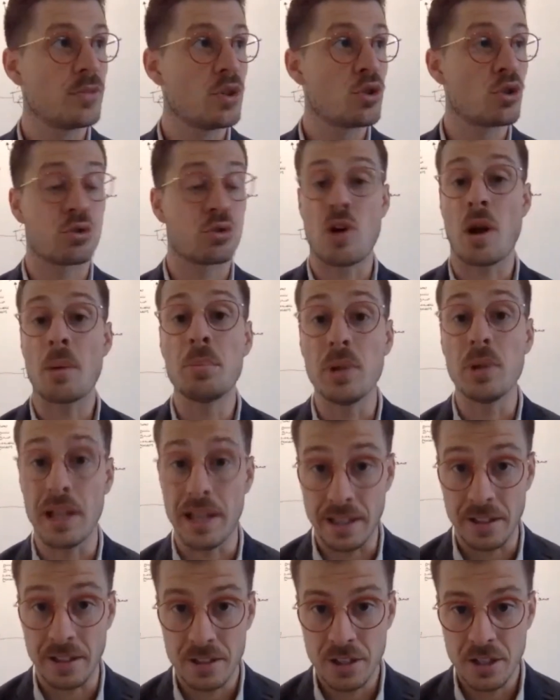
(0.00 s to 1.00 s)

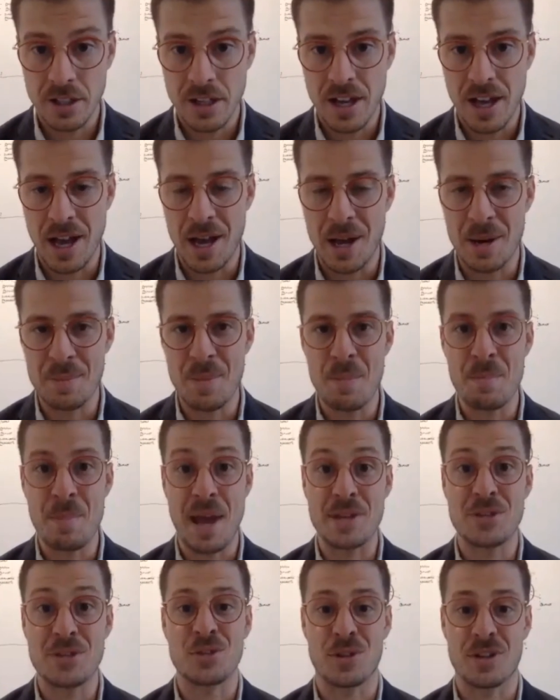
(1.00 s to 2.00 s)
troubling
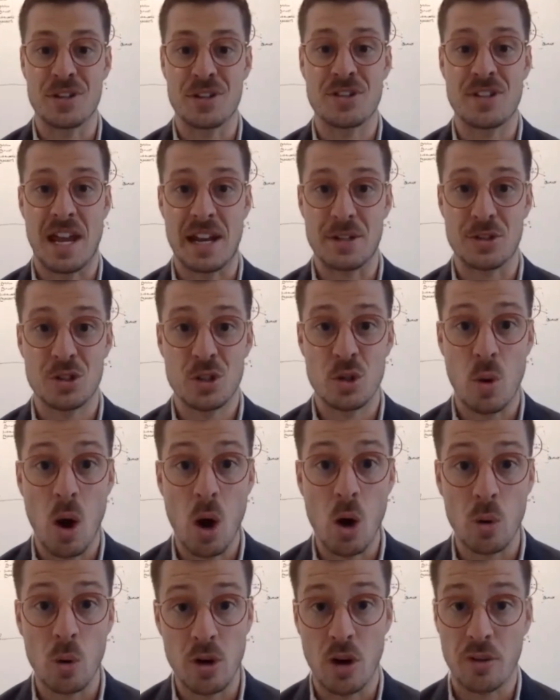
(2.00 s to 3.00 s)
based on the status
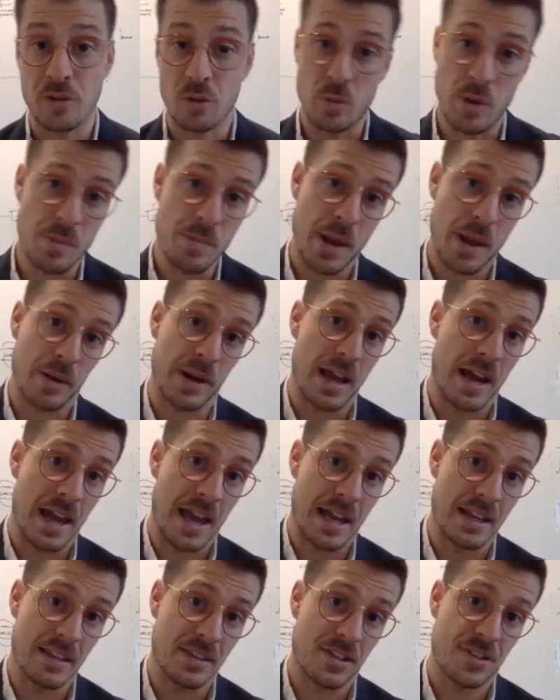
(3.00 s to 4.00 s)
quo, and often we bury our
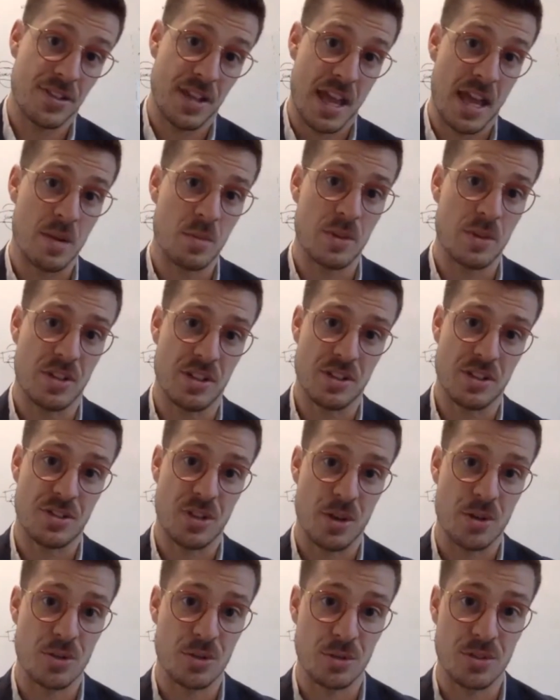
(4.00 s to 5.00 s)
head in the sand, which in the
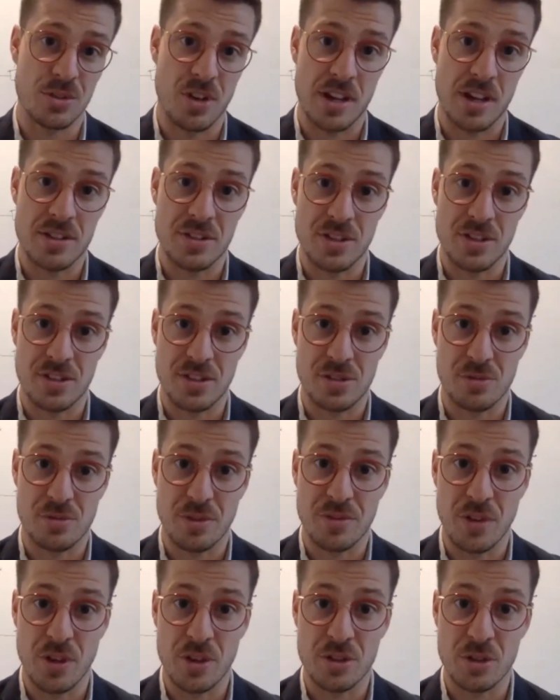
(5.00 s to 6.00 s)
social sciences is
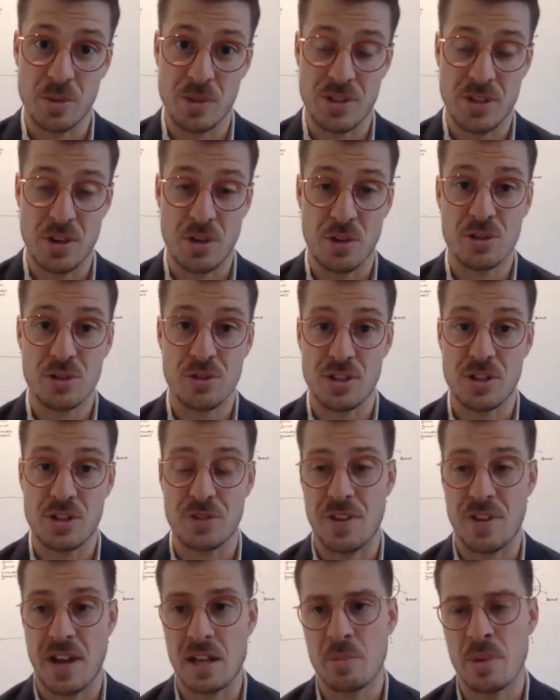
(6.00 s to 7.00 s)
referred to as the ostrich
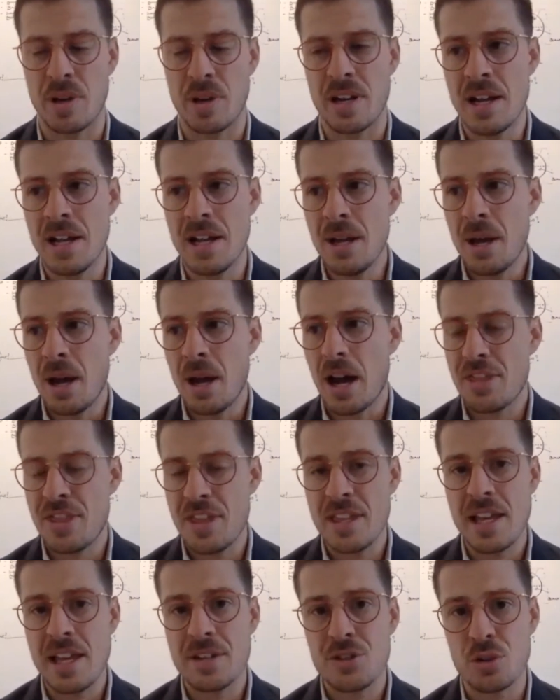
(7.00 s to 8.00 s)
effect. But I
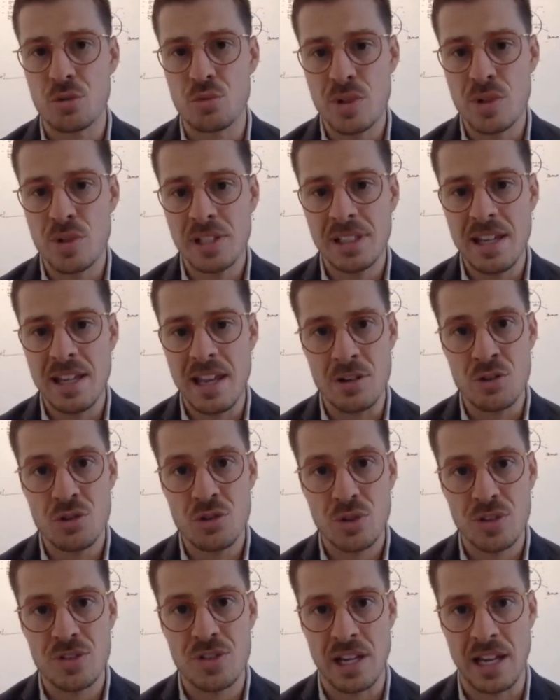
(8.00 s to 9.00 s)
think that's a really
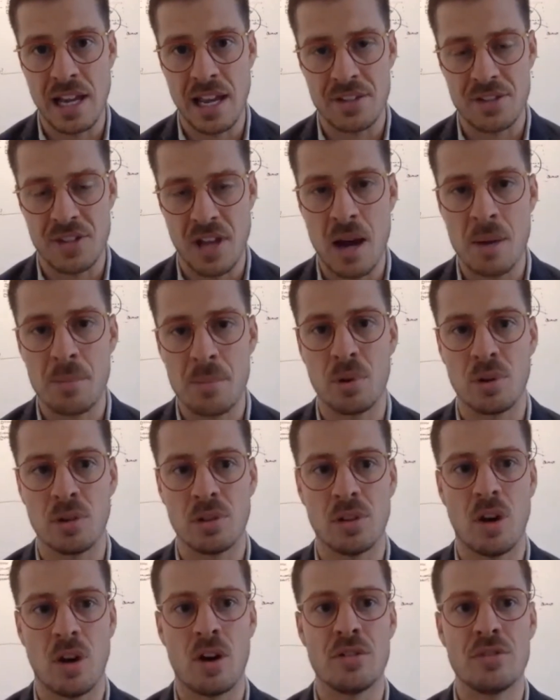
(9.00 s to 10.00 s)
interesting
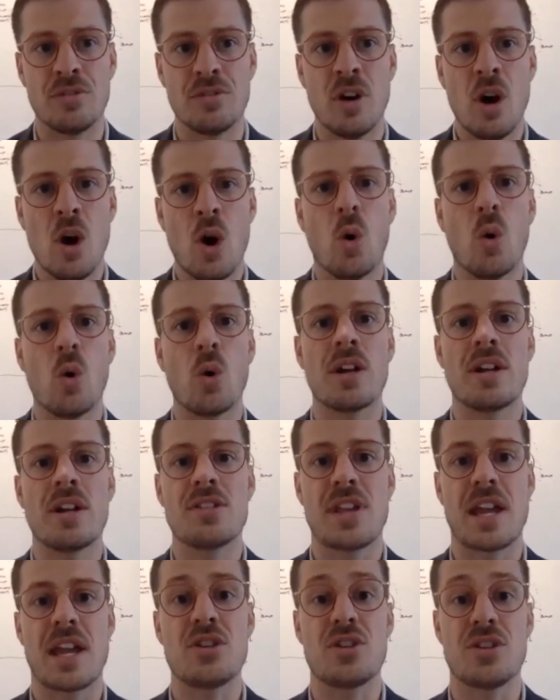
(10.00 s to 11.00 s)
example of
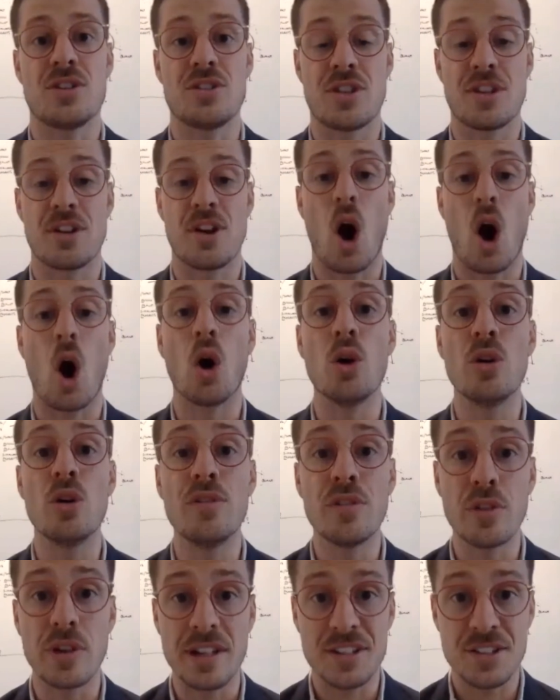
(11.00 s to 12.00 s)
organizations that are
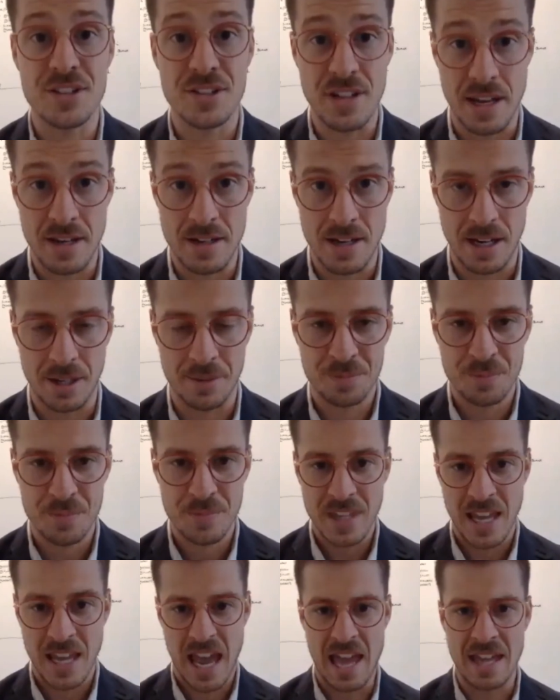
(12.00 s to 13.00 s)
overextending
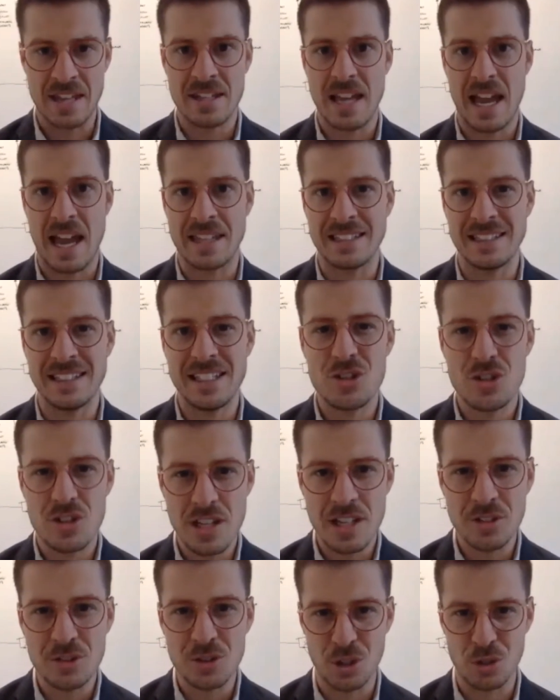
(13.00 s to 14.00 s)
and
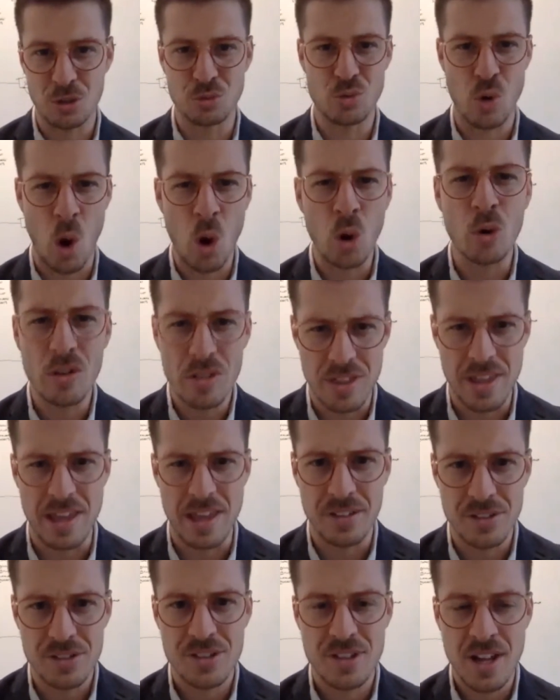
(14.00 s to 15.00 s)
listening to the wrong
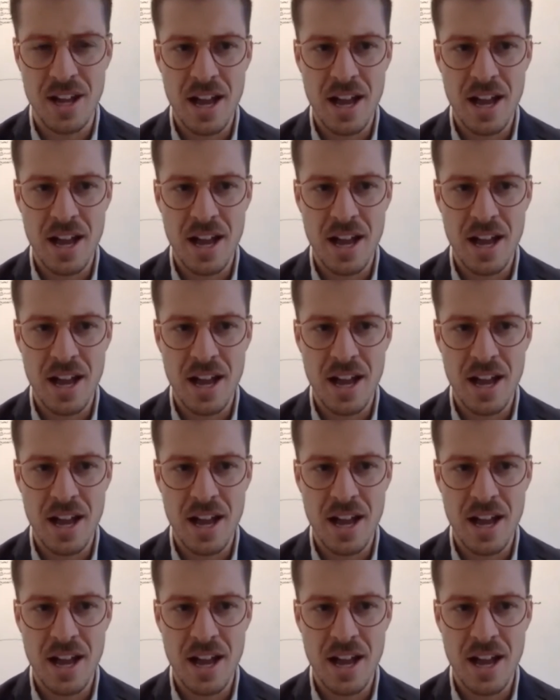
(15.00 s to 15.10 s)
things.